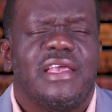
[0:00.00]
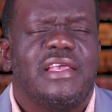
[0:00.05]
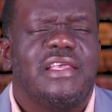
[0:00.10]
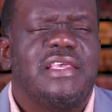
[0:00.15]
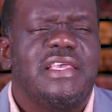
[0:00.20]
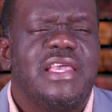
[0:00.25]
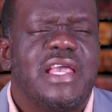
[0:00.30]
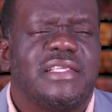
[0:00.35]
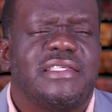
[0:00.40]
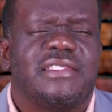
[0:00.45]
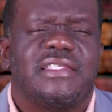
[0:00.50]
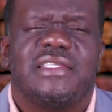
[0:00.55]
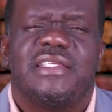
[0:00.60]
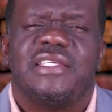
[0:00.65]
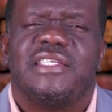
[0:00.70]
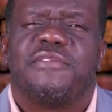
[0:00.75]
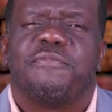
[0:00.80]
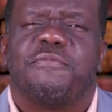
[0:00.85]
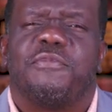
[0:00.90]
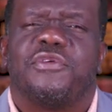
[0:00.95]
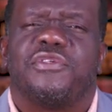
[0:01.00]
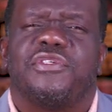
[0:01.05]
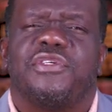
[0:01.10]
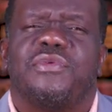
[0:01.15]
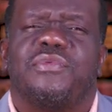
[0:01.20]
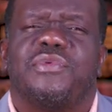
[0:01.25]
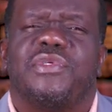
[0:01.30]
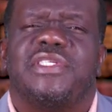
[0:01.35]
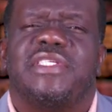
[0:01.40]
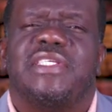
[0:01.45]
Yesterday's
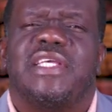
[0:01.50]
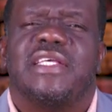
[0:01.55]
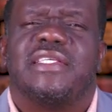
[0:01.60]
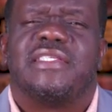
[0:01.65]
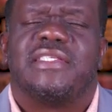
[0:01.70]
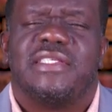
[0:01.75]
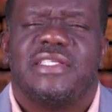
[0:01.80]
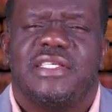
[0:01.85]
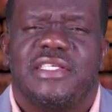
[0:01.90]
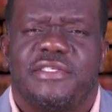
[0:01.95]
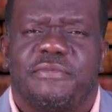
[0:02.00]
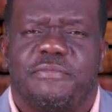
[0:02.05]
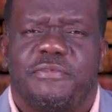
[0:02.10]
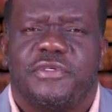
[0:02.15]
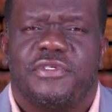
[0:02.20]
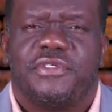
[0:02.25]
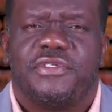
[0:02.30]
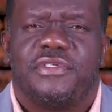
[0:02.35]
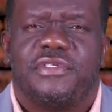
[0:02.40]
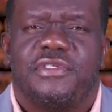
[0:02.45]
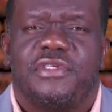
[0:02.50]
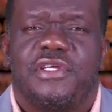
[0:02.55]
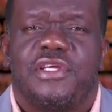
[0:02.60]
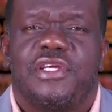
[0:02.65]
portion was yesterday's portion.